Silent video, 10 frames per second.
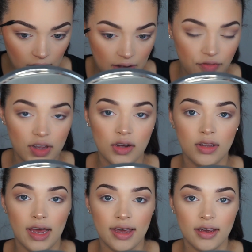I feel
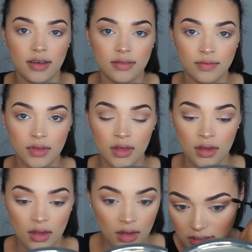like,
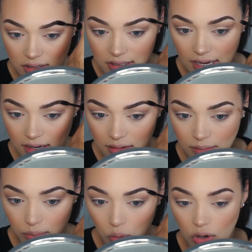looks like
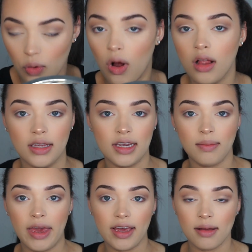poor quality
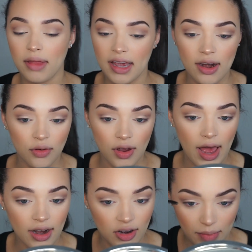makeup. Like, I don't know
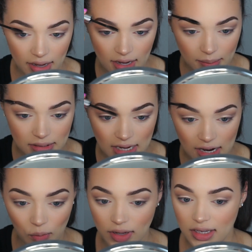how to do makeup. It's kind
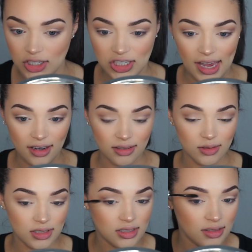of what these
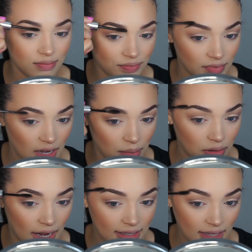shadows
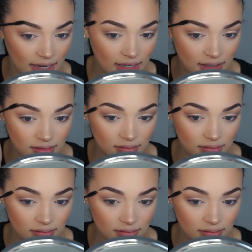applied like.